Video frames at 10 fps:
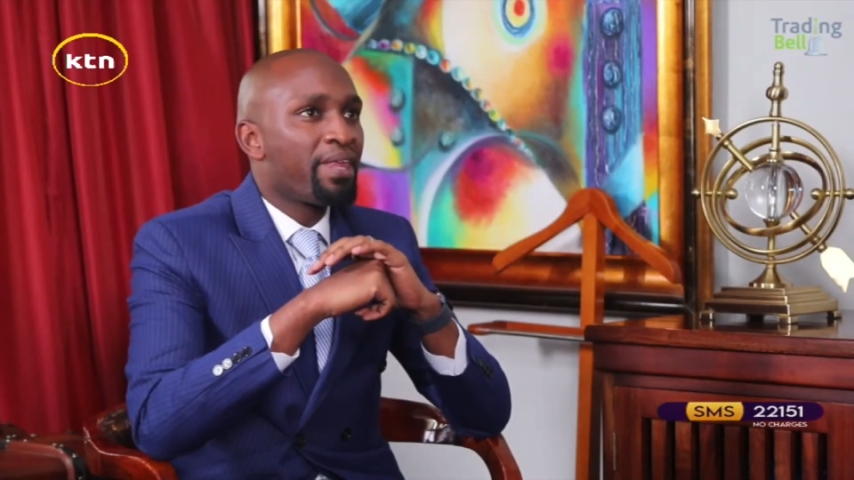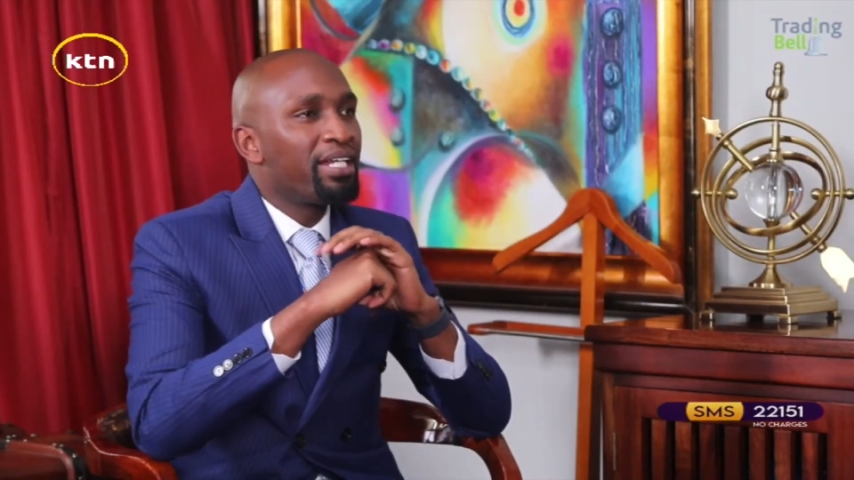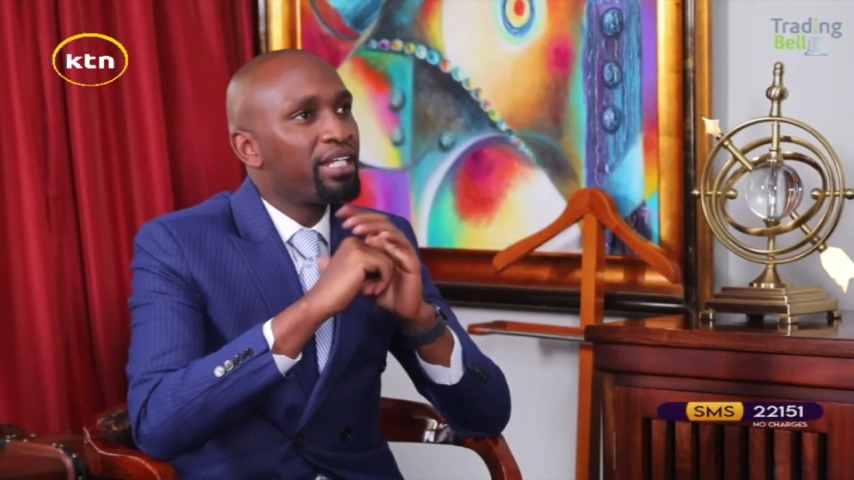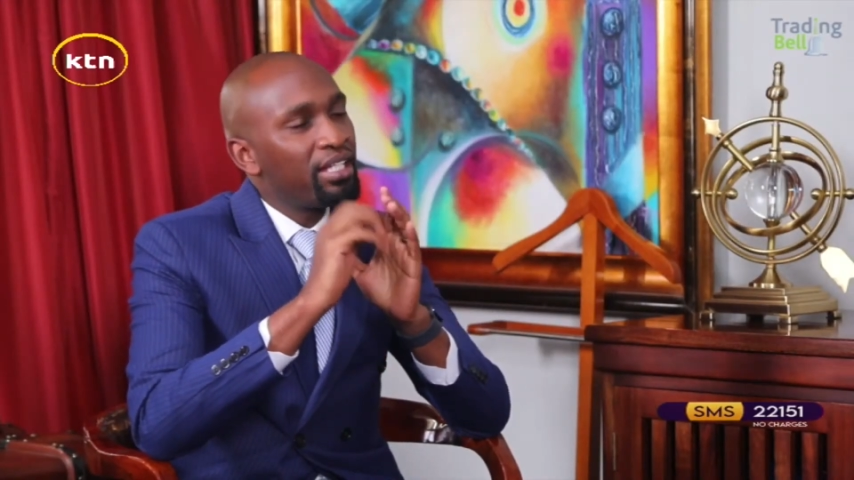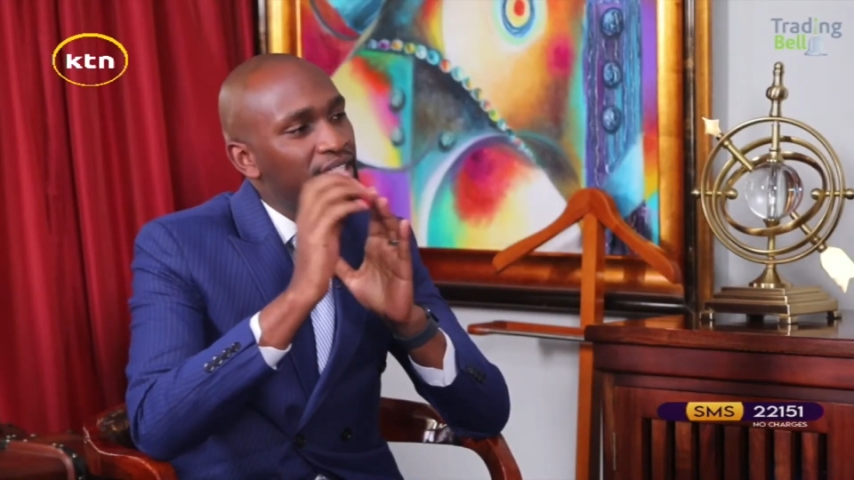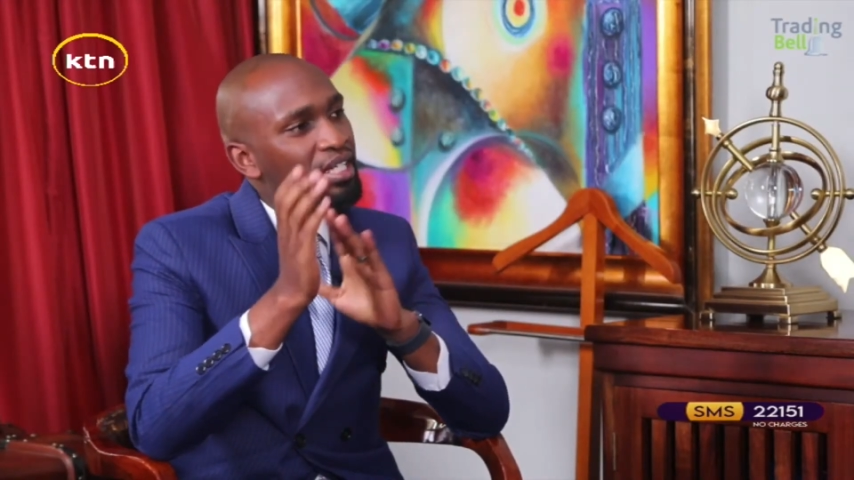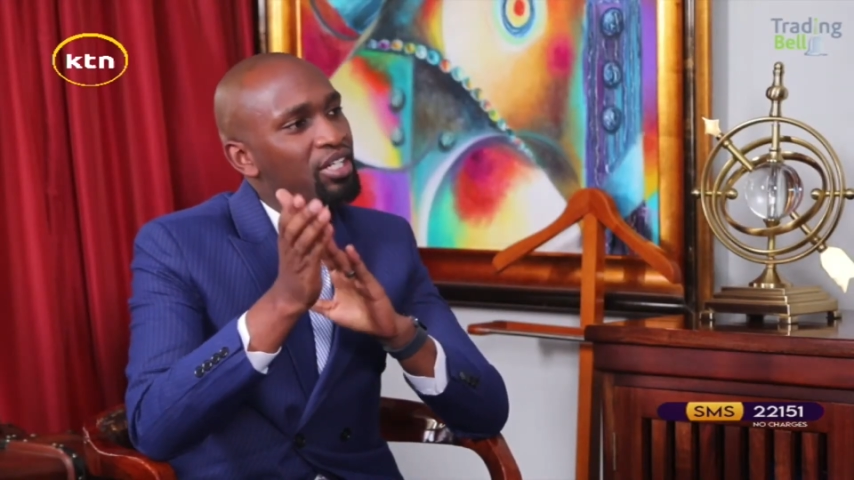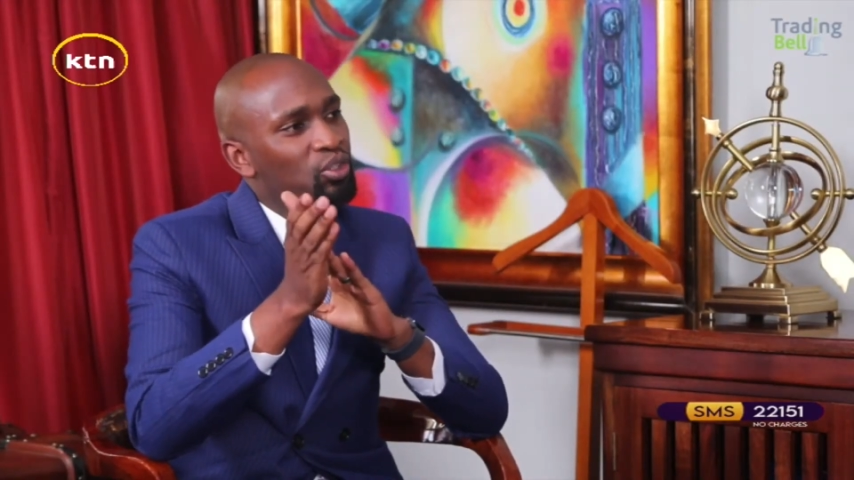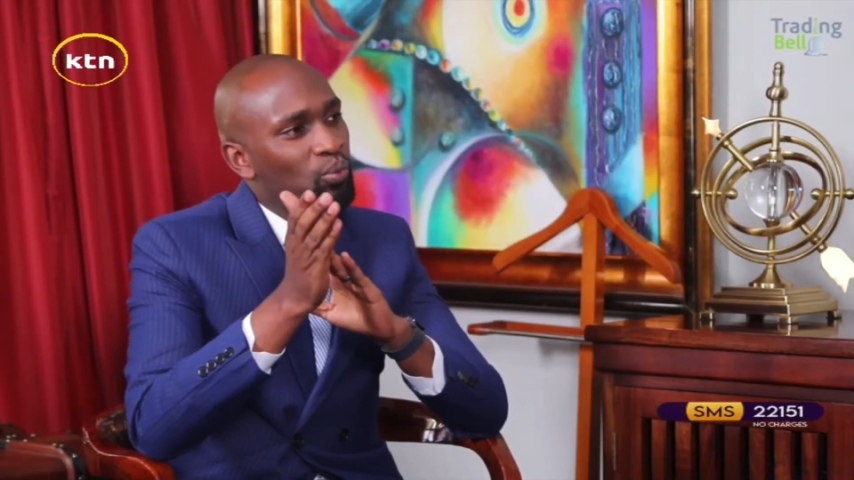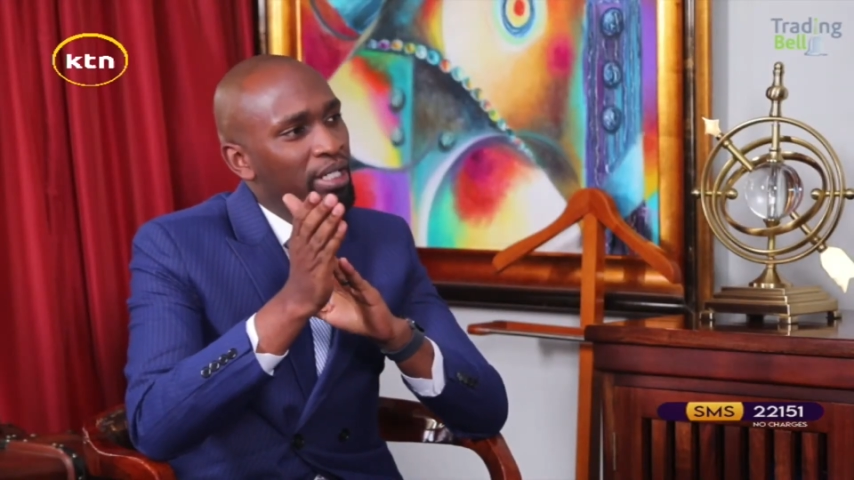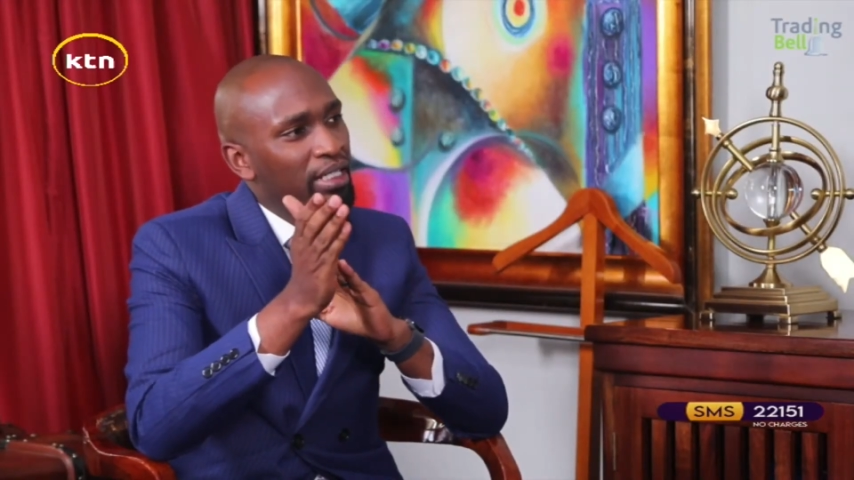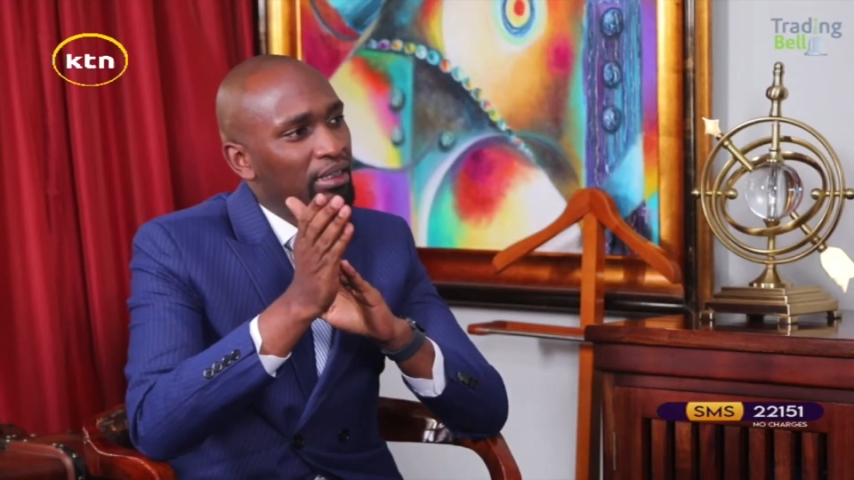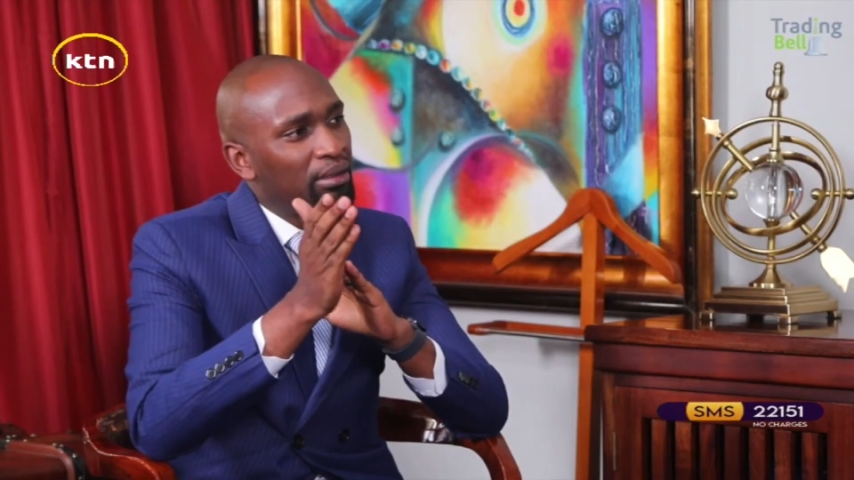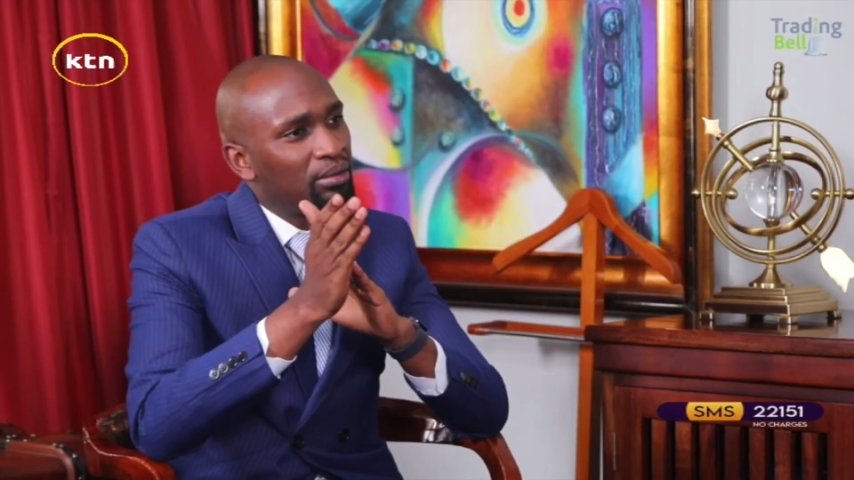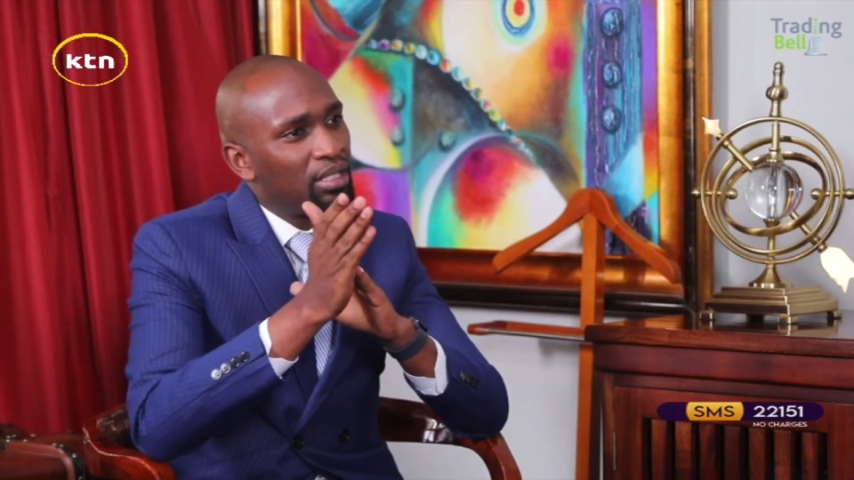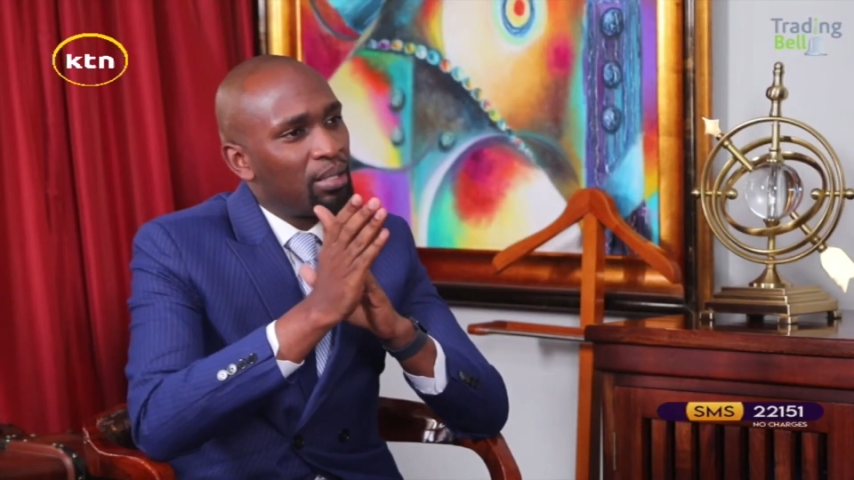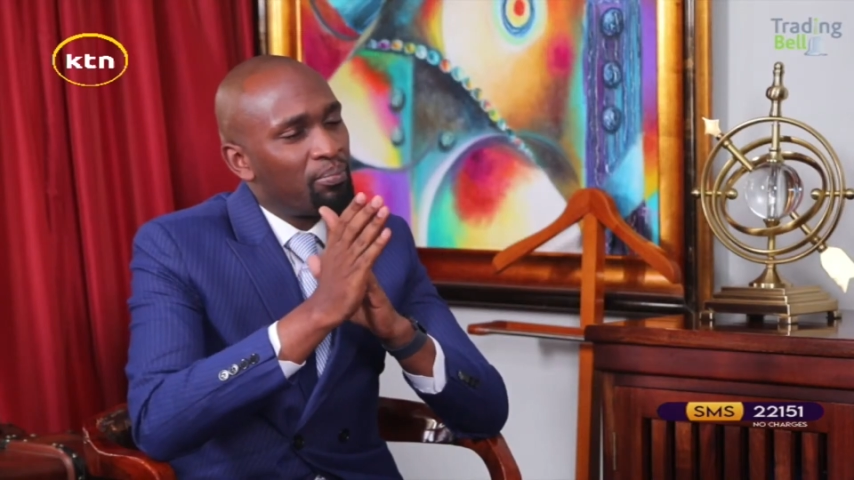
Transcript: And healthcare as well,